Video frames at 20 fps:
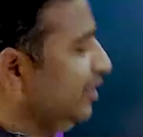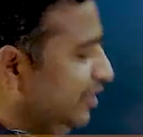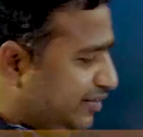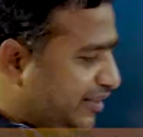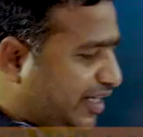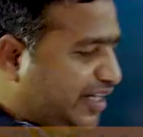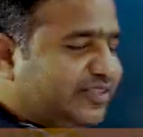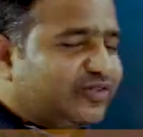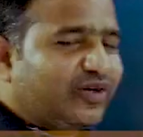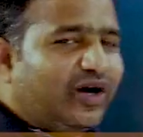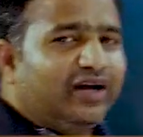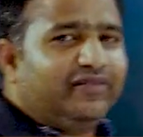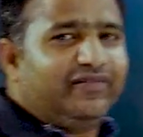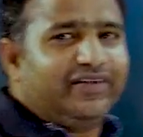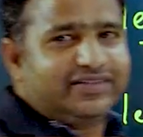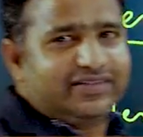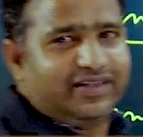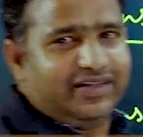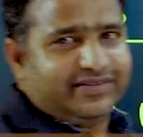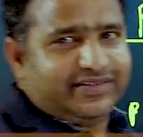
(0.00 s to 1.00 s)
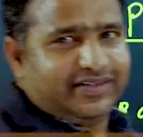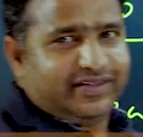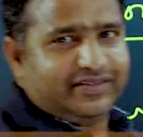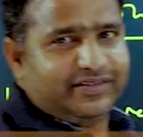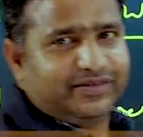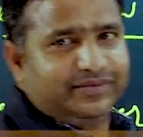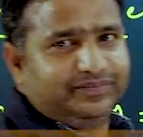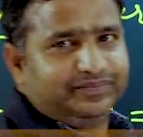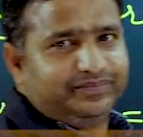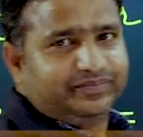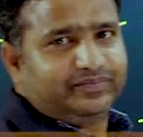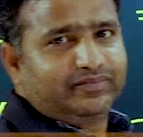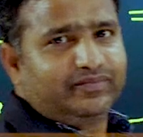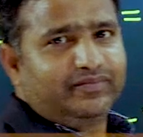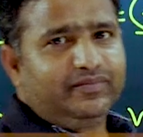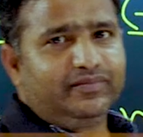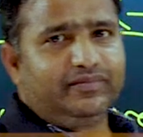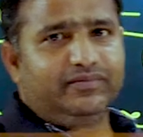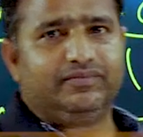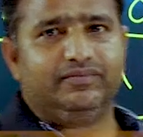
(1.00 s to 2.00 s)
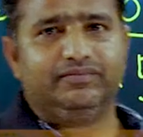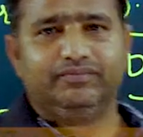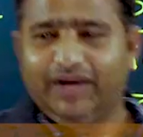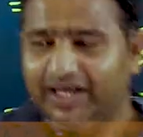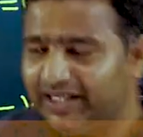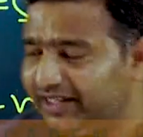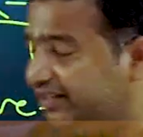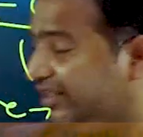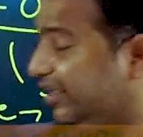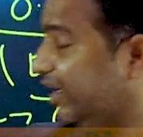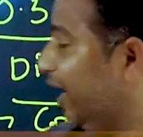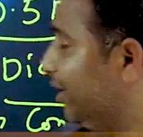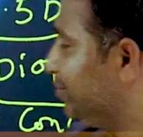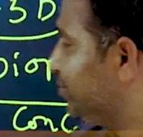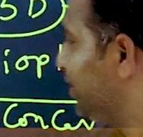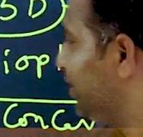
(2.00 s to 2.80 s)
there is convex lenses. But here I am